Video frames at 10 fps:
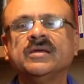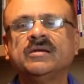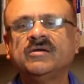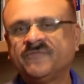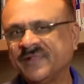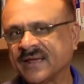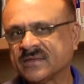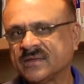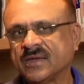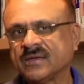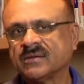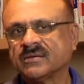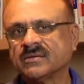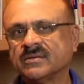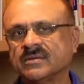reflecting
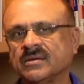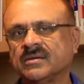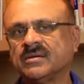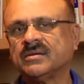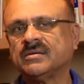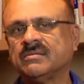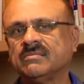a